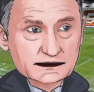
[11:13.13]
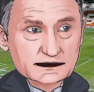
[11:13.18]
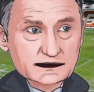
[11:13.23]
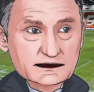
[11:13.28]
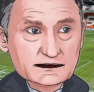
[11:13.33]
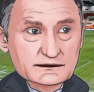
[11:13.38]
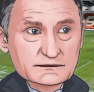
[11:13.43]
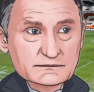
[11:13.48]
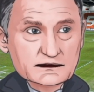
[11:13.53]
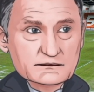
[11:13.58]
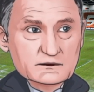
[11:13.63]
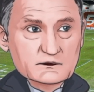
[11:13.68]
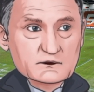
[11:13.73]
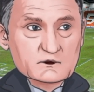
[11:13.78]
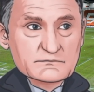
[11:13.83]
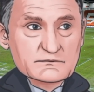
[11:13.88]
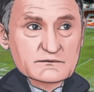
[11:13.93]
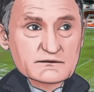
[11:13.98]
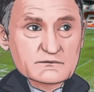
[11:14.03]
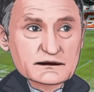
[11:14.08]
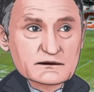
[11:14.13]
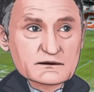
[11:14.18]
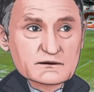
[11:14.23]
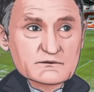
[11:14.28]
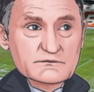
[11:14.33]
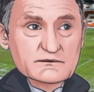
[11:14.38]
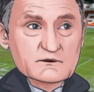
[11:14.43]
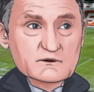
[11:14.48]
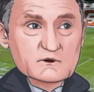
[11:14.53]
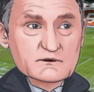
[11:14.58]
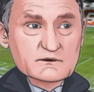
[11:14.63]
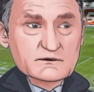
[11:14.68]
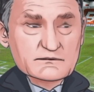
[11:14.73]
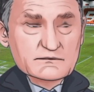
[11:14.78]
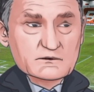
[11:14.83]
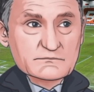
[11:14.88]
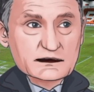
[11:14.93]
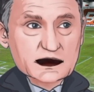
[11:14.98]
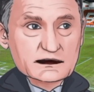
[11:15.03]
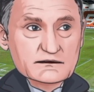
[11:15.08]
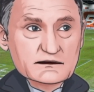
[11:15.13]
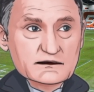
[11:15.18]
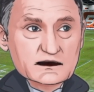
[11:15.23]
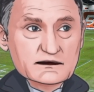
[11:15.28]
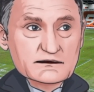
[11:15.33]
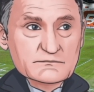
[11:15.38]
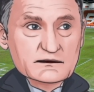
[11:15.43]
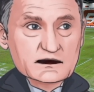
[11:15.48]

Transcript: I'm not sure, because there was a lot of talk about